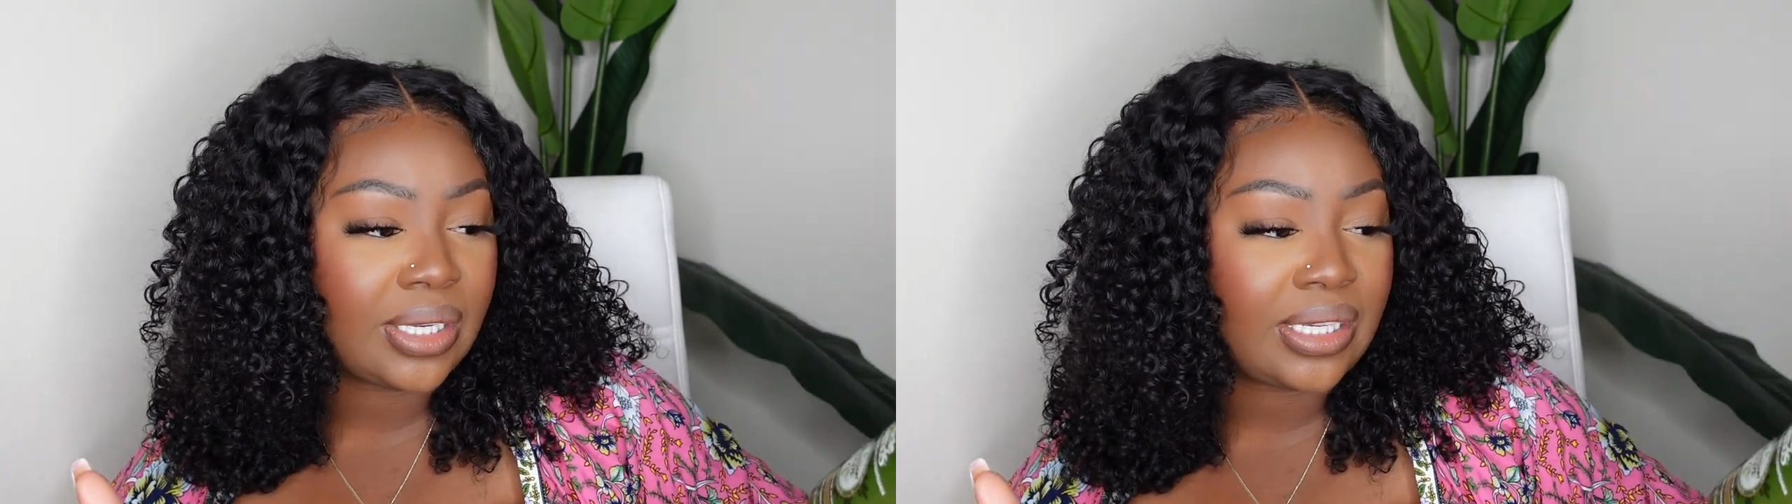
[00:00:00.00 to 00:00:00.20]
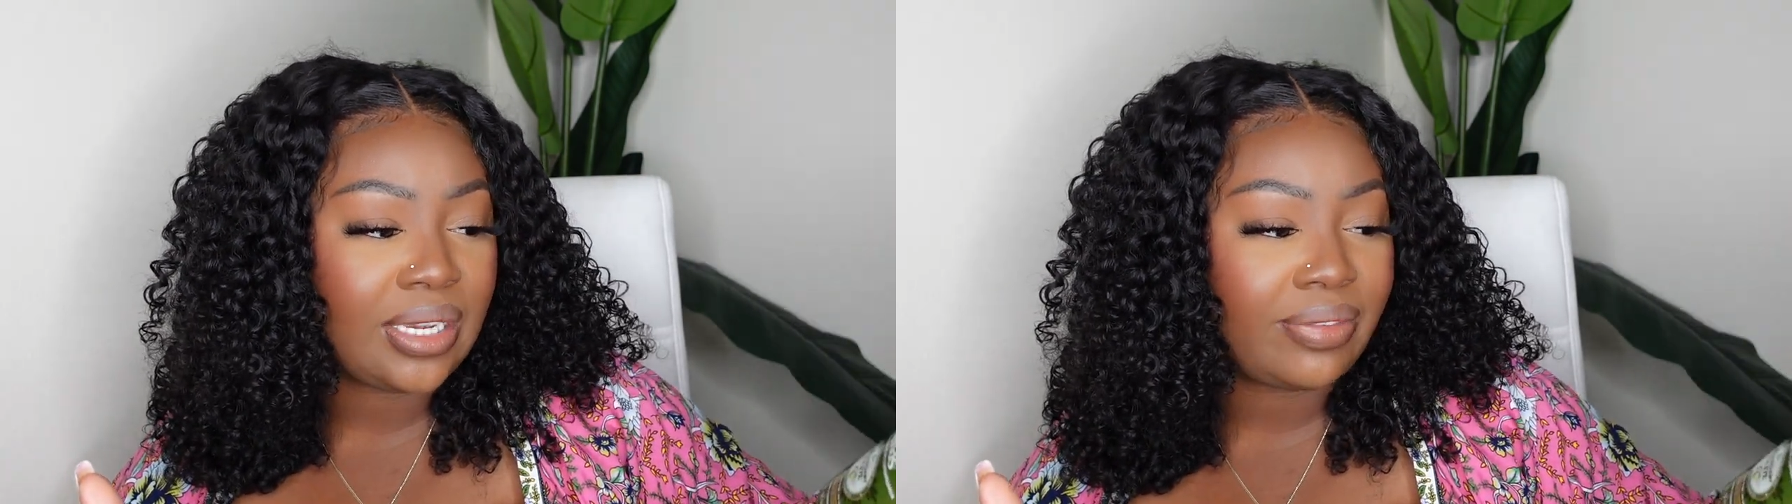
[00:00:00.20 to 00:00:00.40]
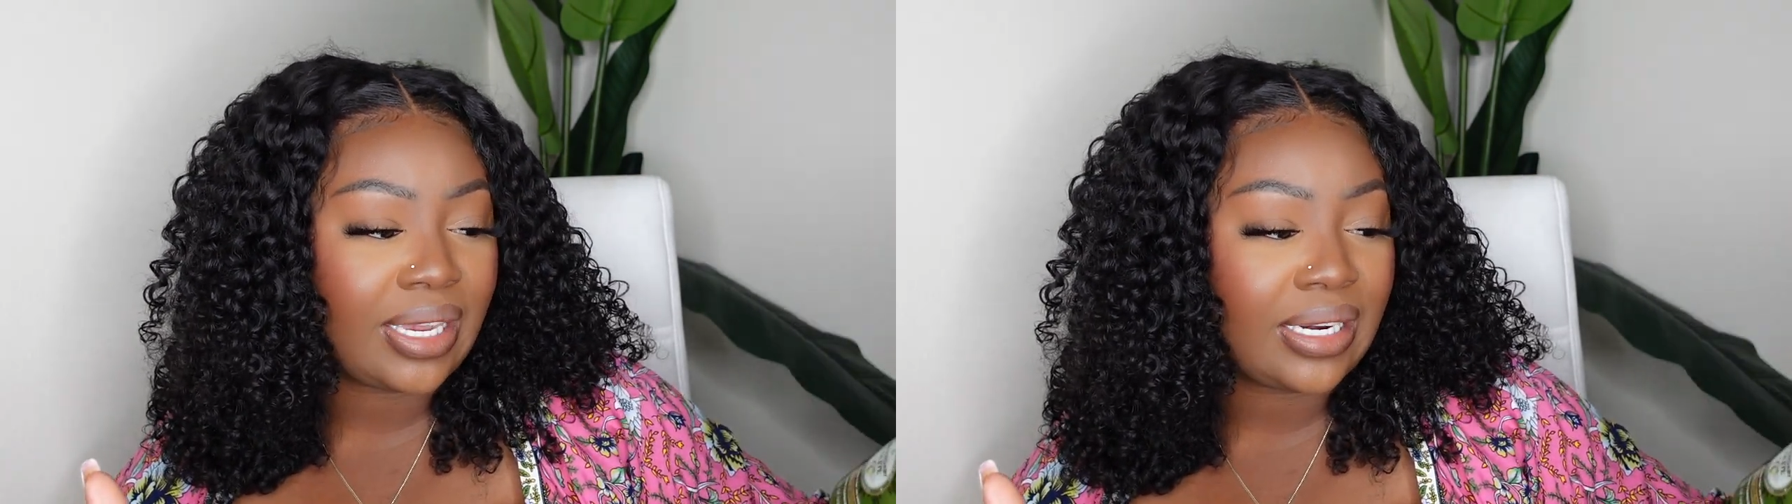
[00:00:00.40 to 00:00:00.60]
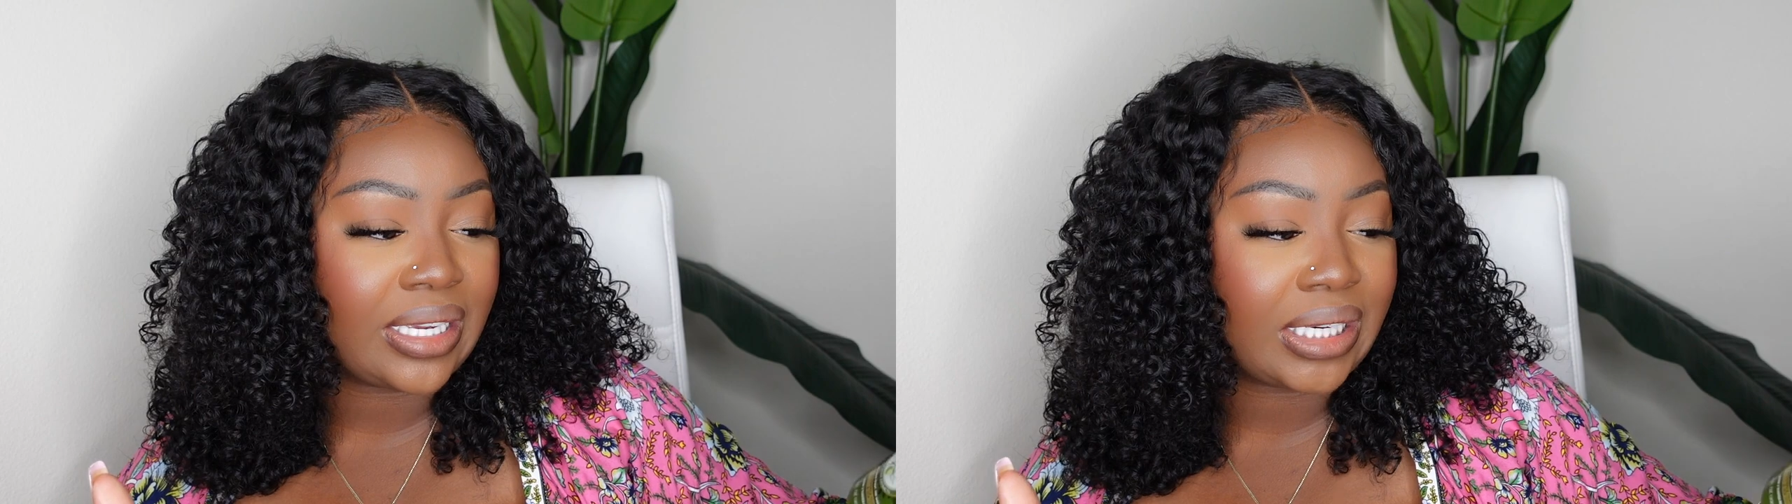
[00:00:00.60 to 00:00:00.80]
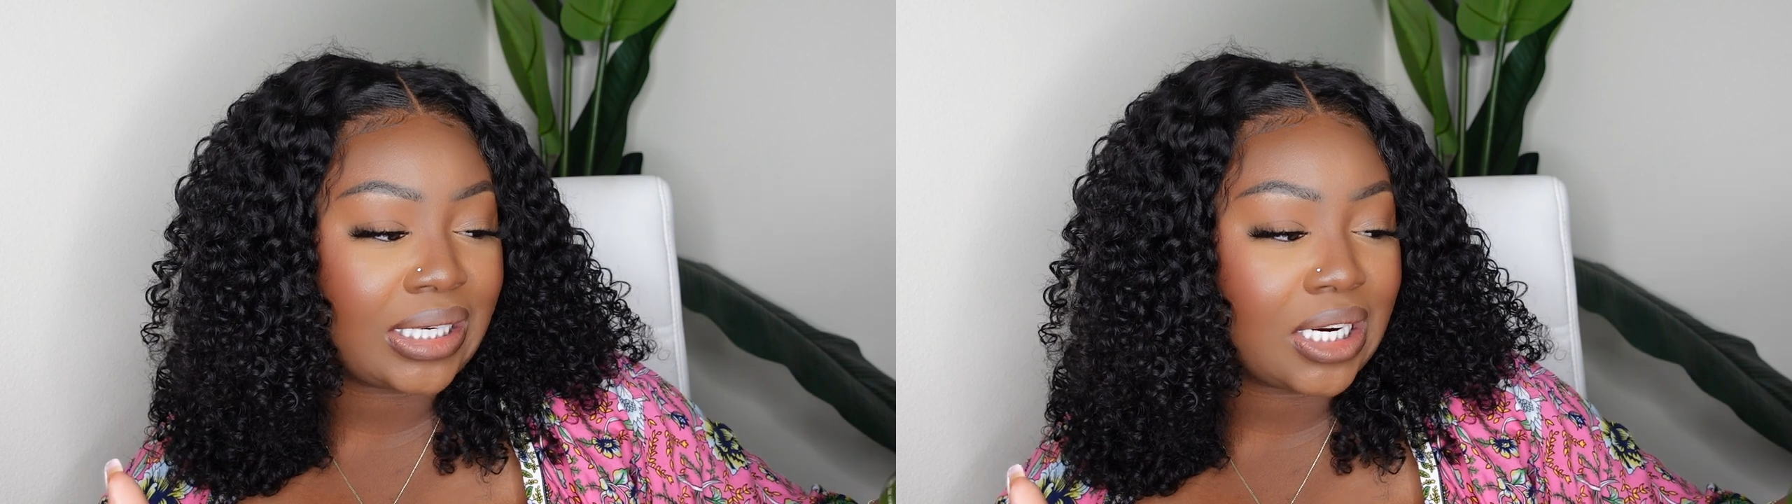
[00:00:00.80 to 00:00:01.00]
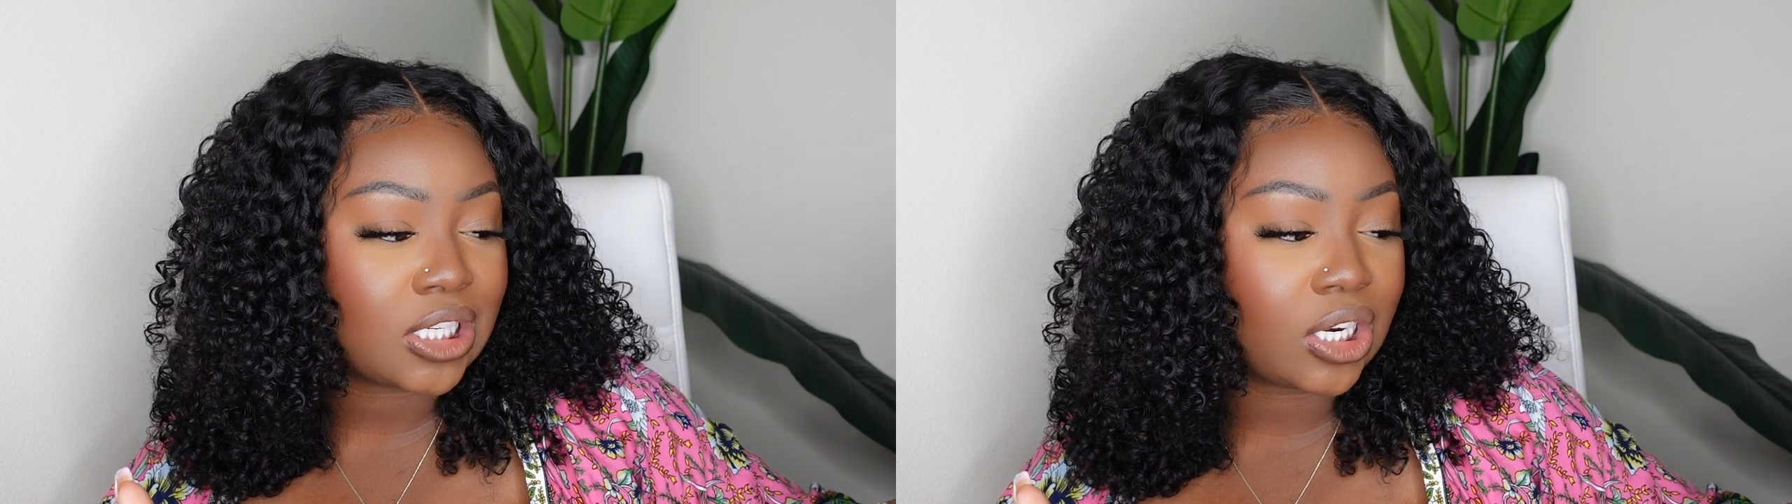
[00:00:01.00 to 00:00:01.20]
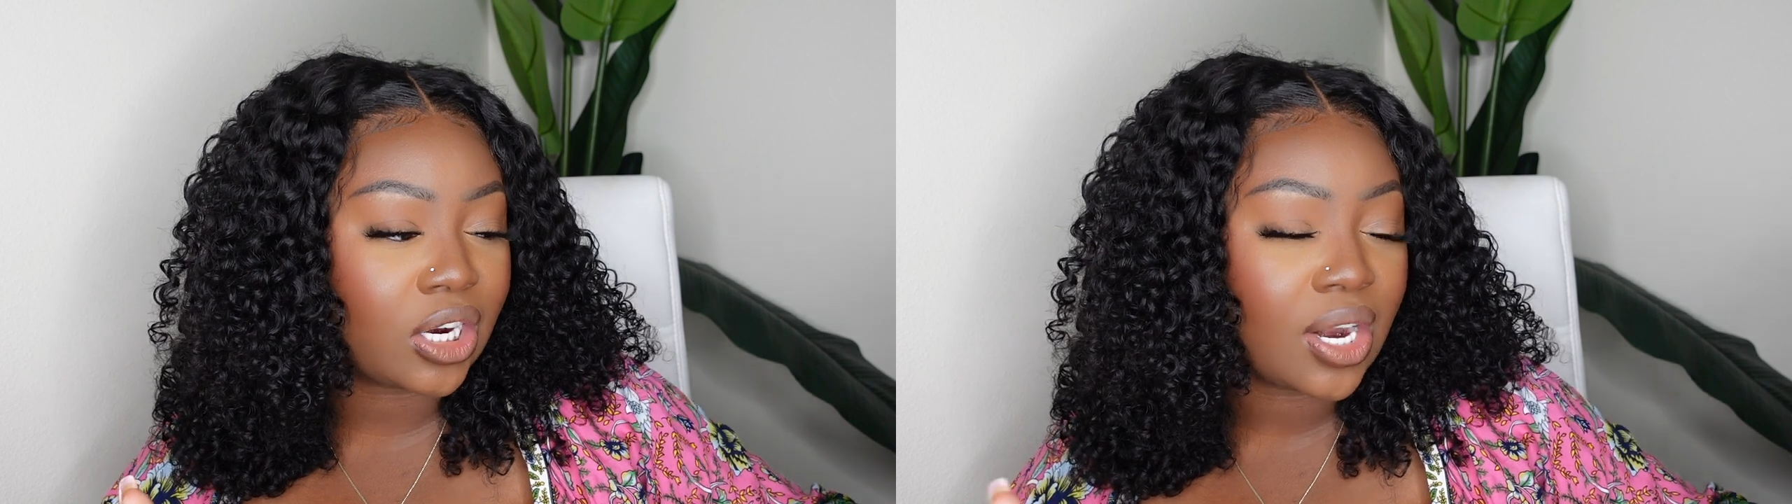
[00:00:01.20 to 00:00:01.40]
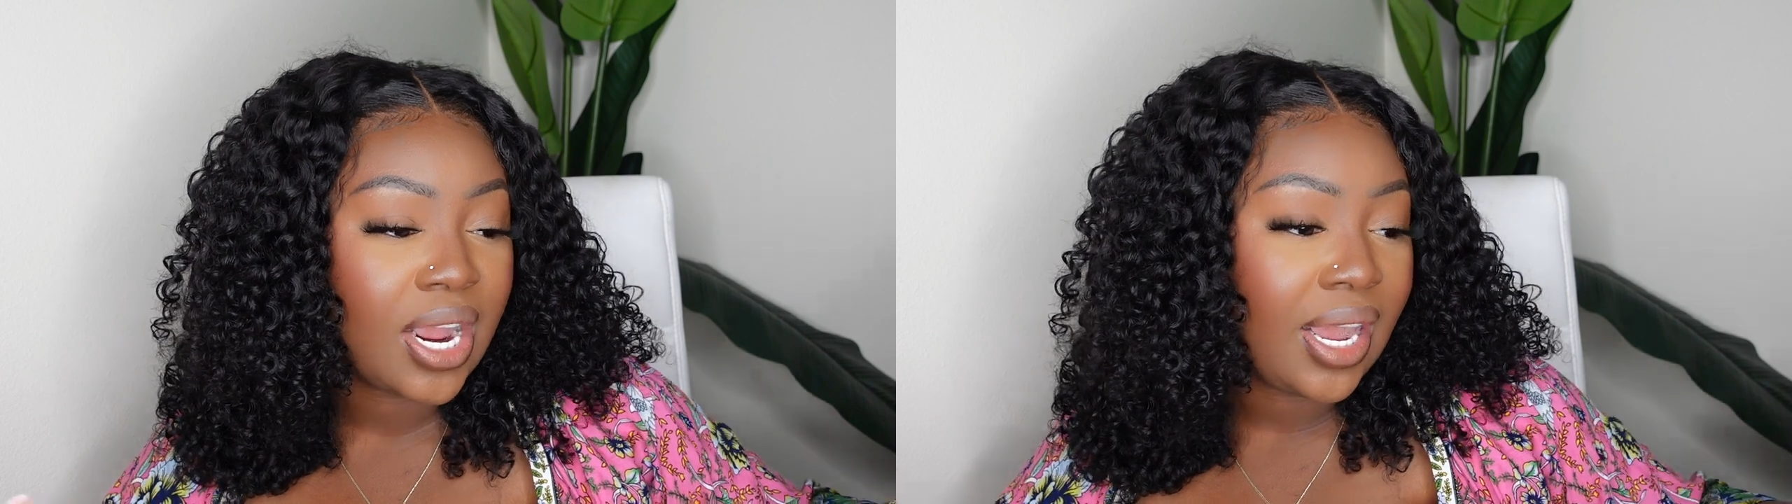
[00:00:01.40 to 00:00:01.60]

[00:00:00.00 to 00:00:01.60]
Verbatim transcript: leave-in conditioner,